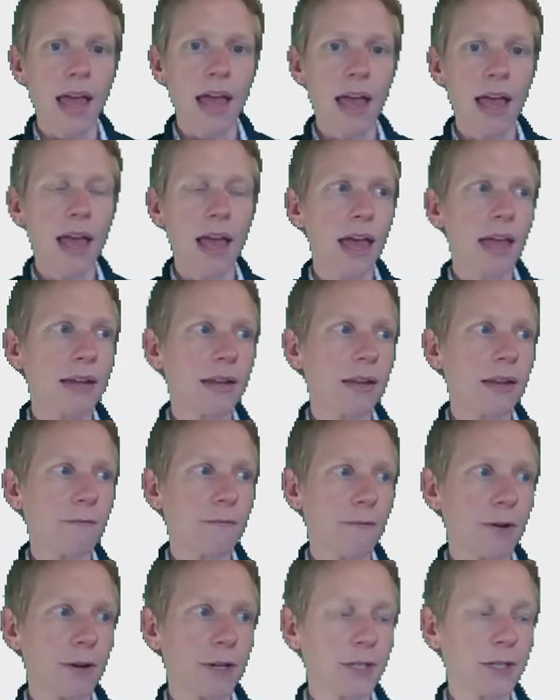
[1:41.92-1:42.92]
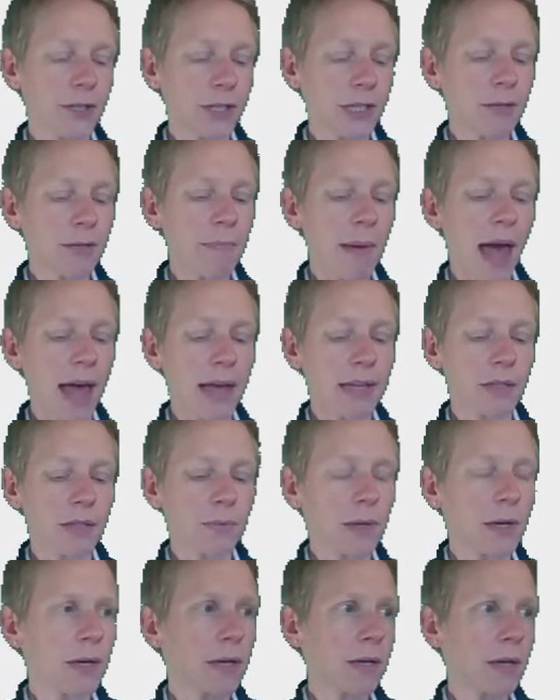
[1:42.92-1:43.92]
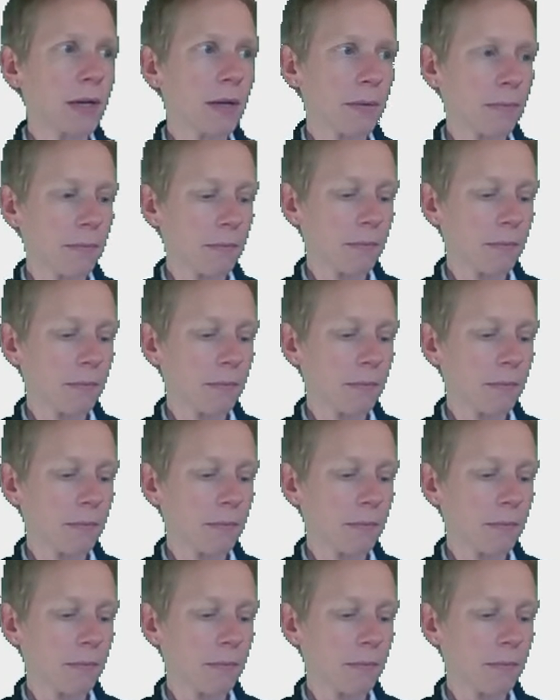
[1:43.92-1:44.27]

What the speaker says: and Forest Ridge password